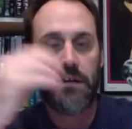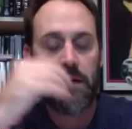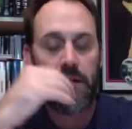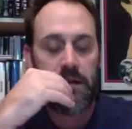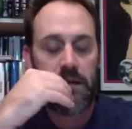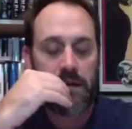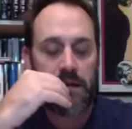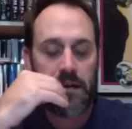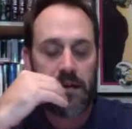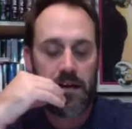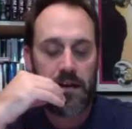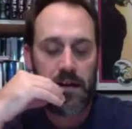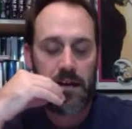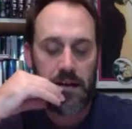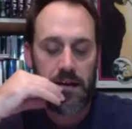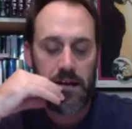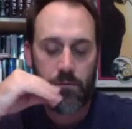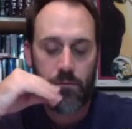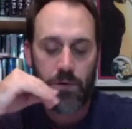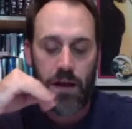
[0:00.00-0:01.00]
And
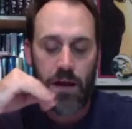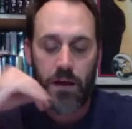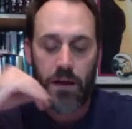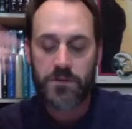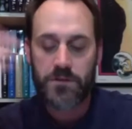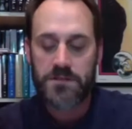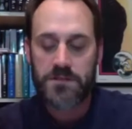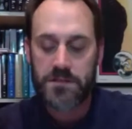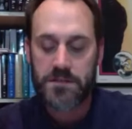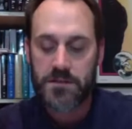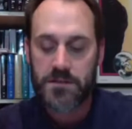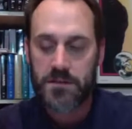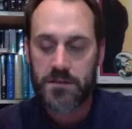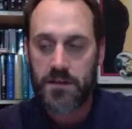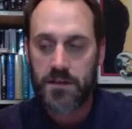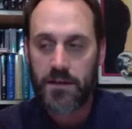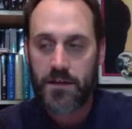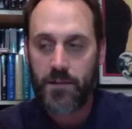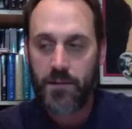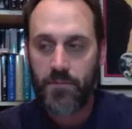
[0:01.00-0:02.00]
when I was
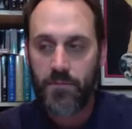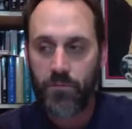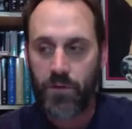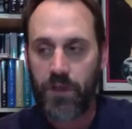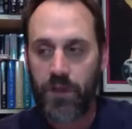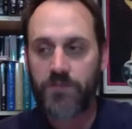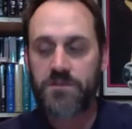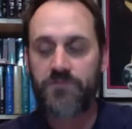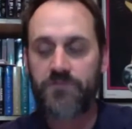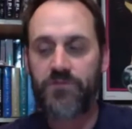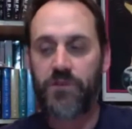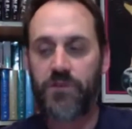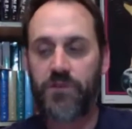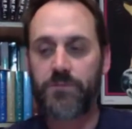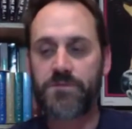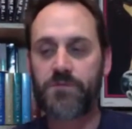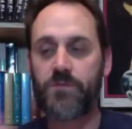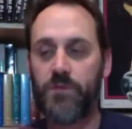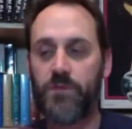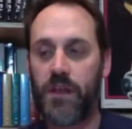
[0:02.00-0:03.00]
in film
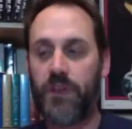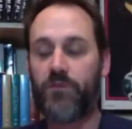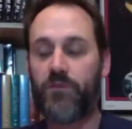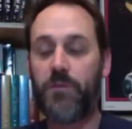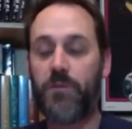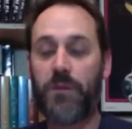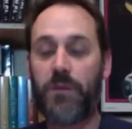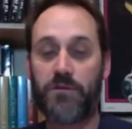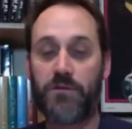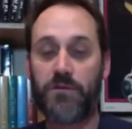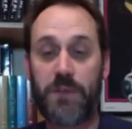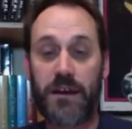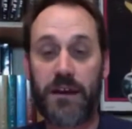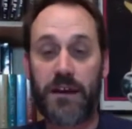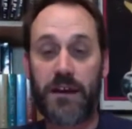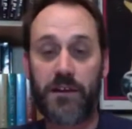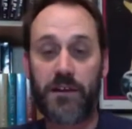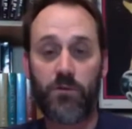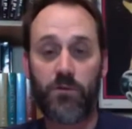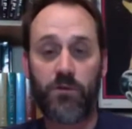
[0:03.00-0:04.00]
school, everybody was
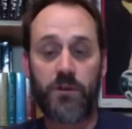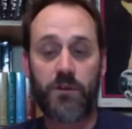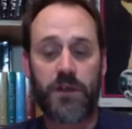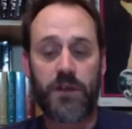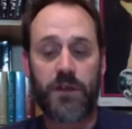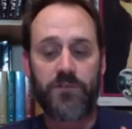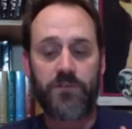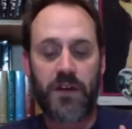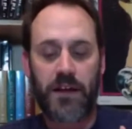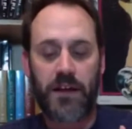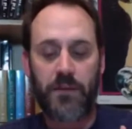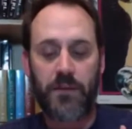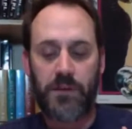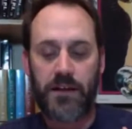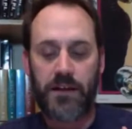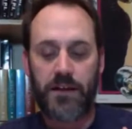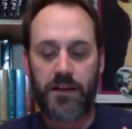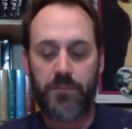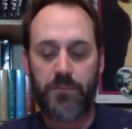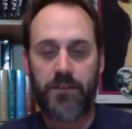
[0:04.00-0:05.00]
making horror. I've kind of
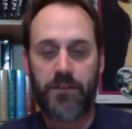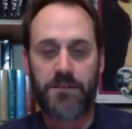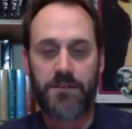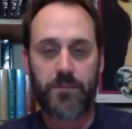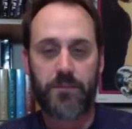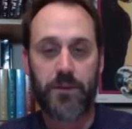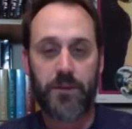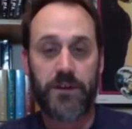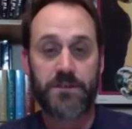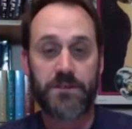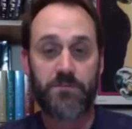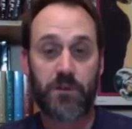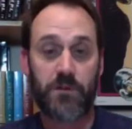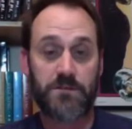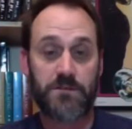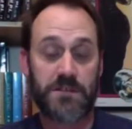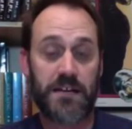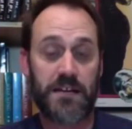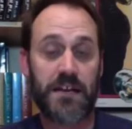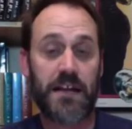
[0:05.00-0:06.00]
complained about this a bunch where it was
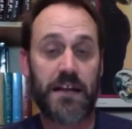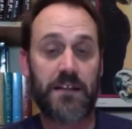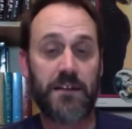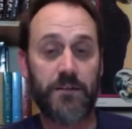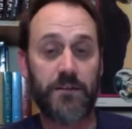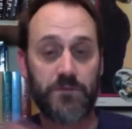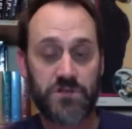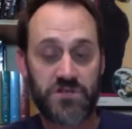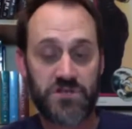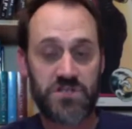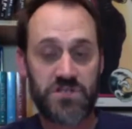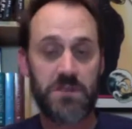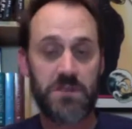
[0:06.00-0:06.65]
like, it was cheap and